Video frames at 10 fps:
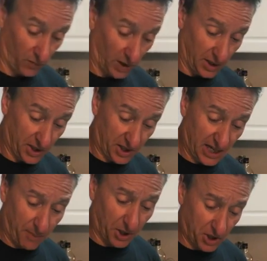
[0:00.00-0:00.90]
You see how
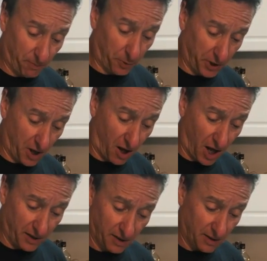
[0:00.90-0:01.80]
much I'm putting
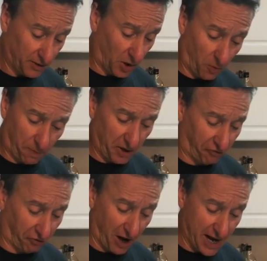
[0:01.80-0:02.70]
on? Don't be
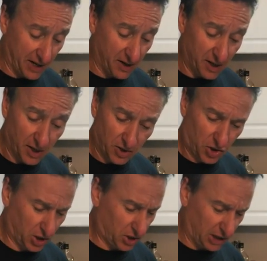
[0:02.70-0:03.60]
afraid.
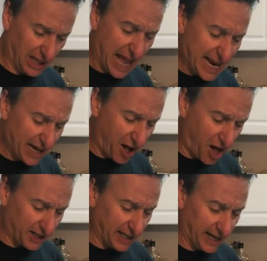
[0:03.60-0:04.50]
Just lay it
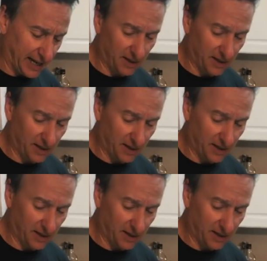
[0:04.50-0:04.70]
on there.